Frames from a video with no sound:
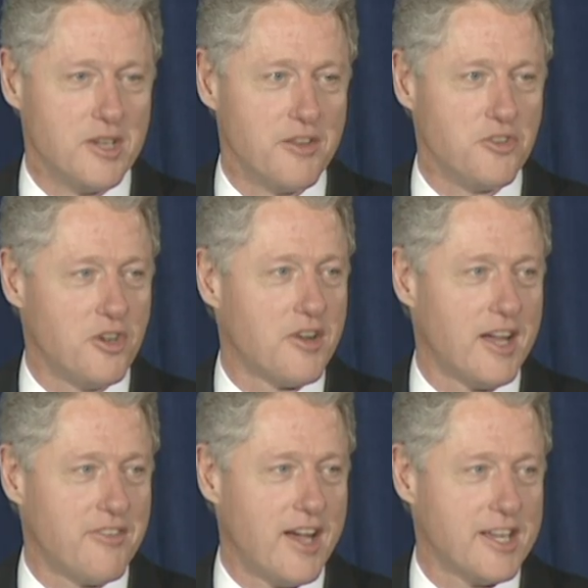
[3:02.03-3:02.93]
And if you don't
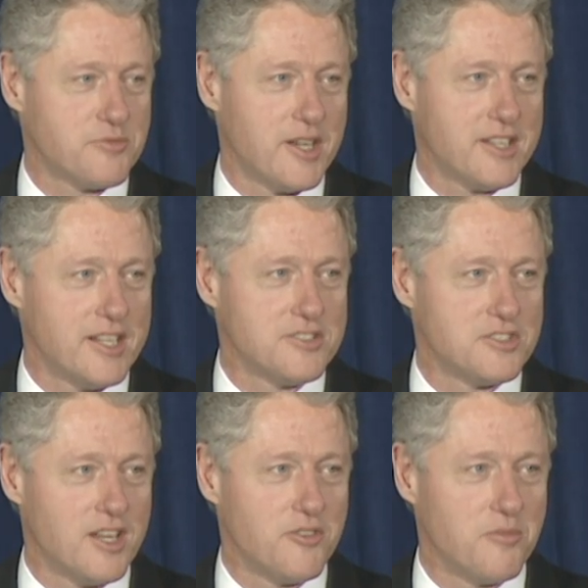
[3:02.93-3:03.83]
have high
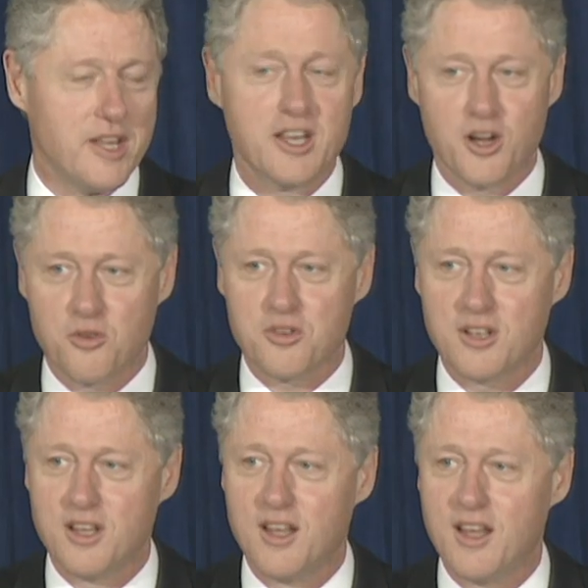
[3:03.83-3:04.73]
expectations of them, they don't.
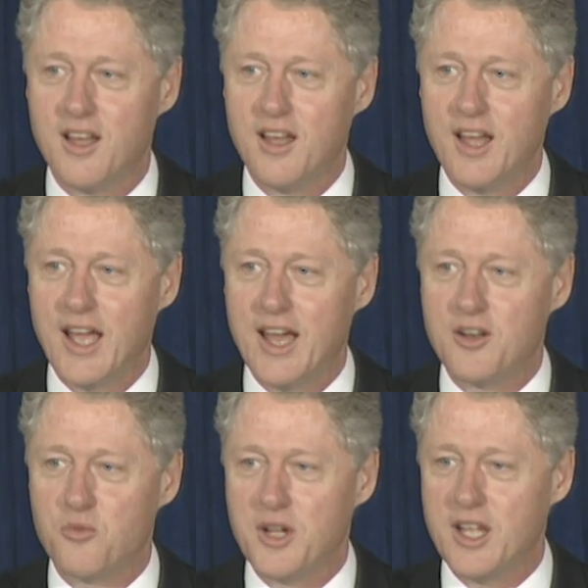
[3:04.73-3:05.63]

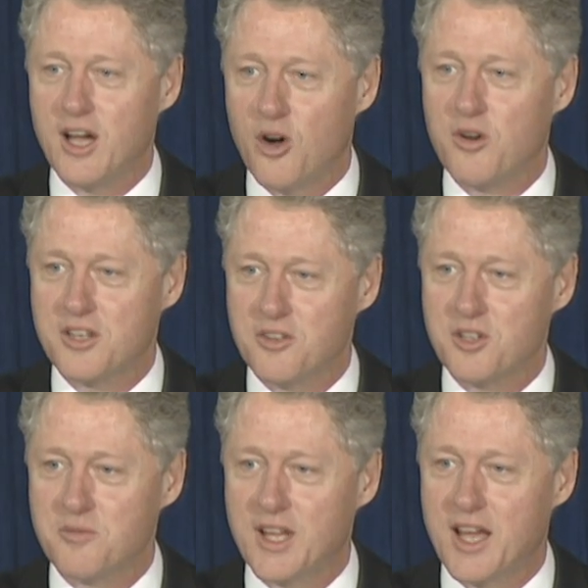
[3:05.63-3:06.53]
And we owe it to
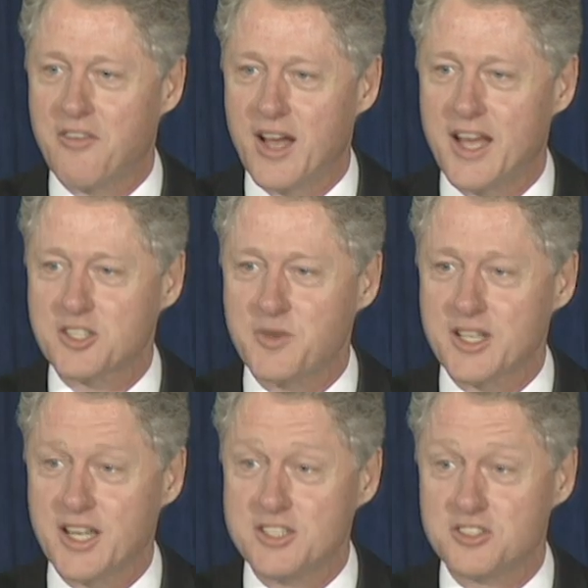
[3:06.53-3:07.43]
them to have high
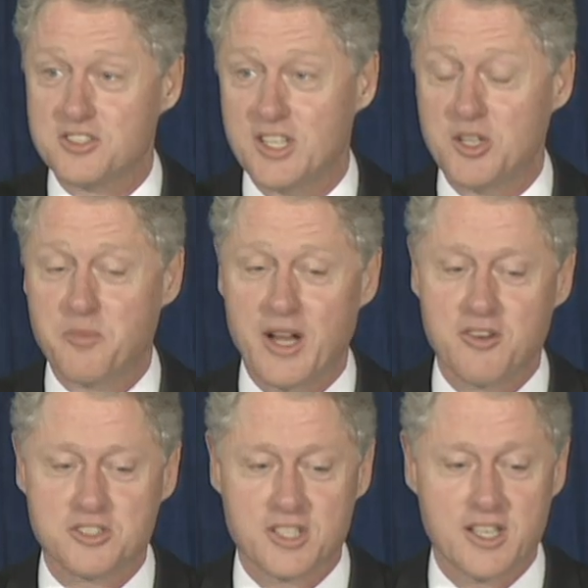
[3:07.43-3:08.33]
expectations. And then the
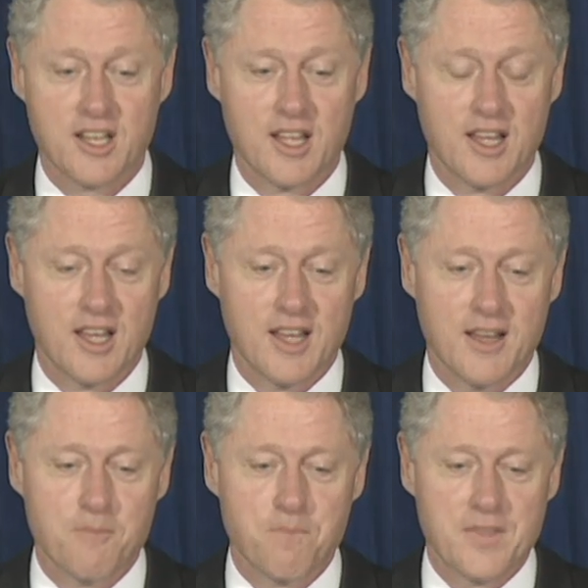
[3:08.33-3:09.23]
parent said
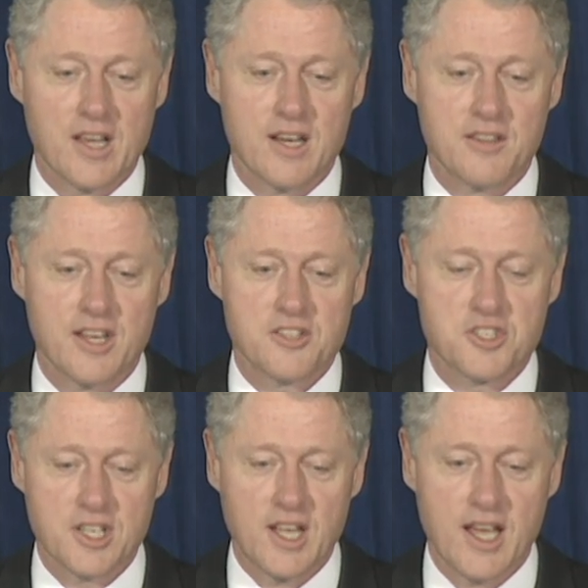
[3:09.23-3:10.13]
that
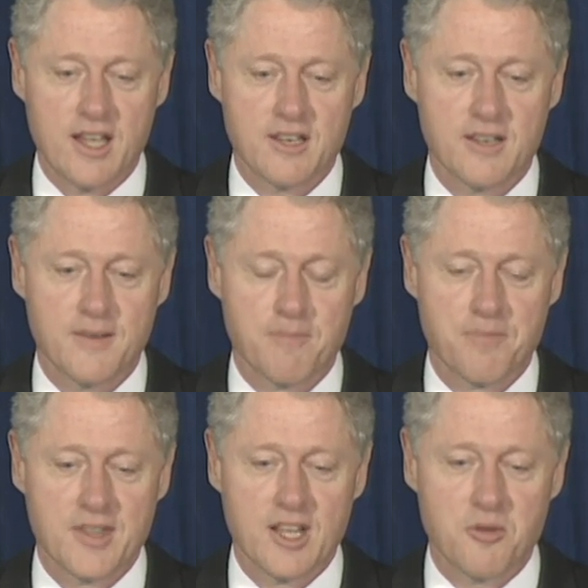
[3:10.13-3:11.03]
she had
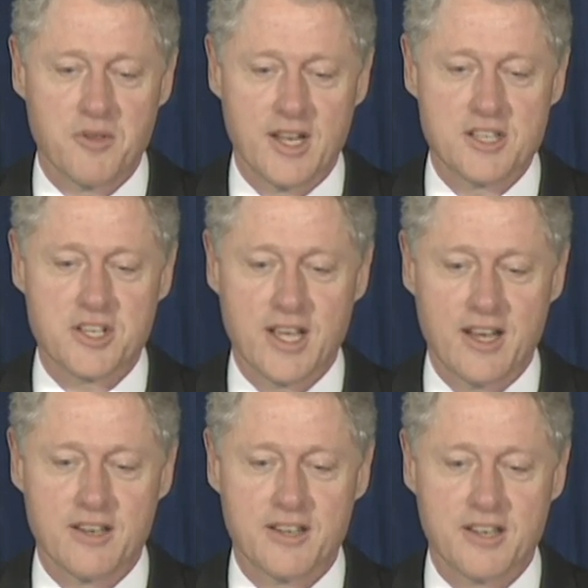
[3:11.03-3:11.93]
been
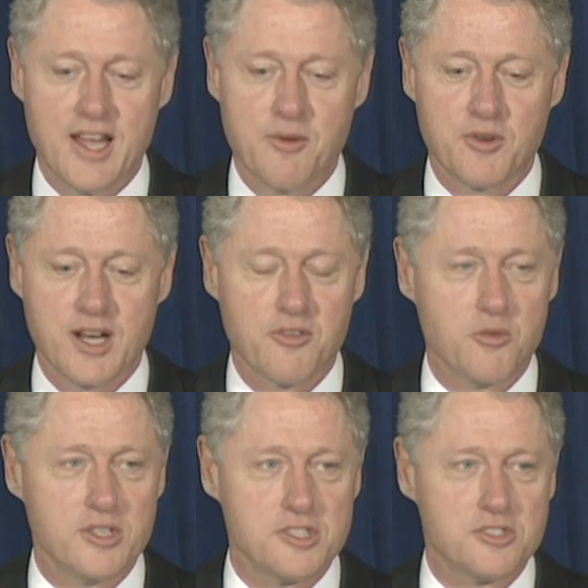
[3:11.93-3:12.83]
educated at a time when
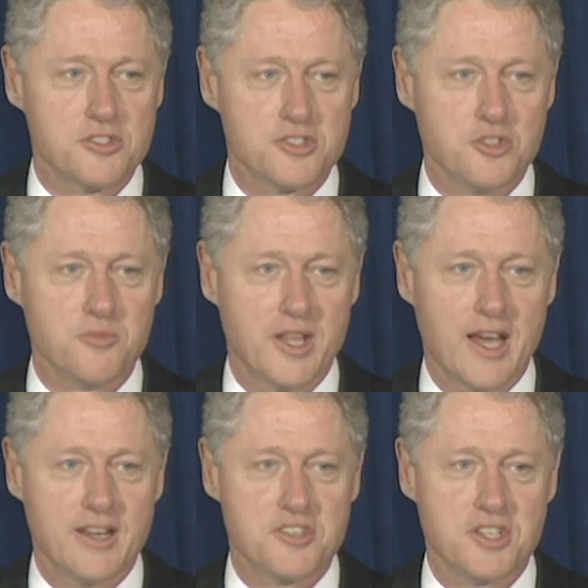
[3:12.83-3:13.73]
everyone just assumed
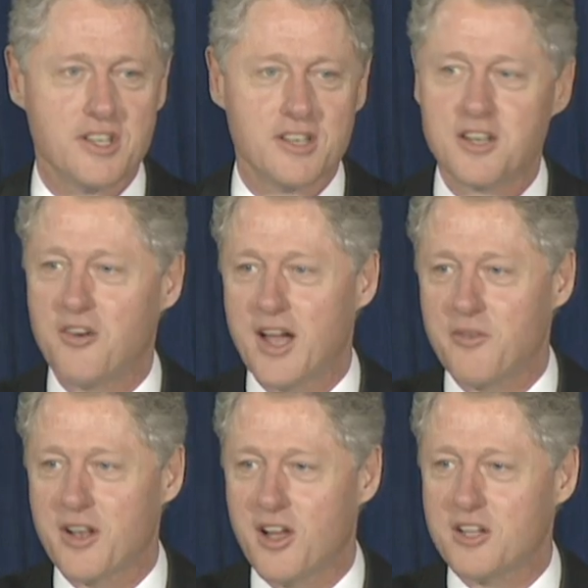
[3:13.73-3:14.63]
that, and she didn't know how
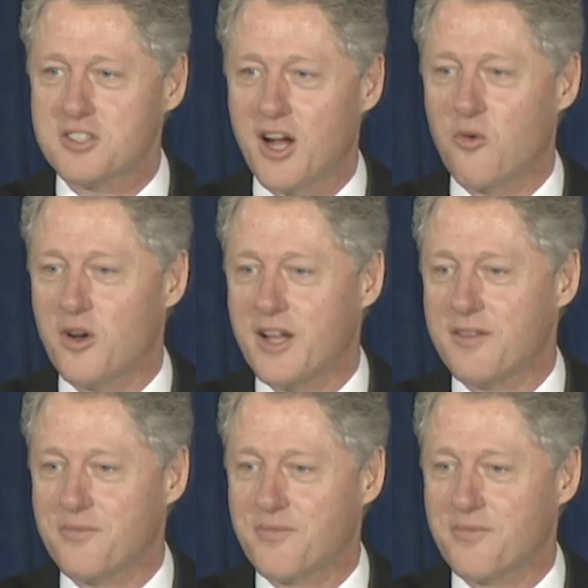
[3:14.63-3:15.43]
we lost our way.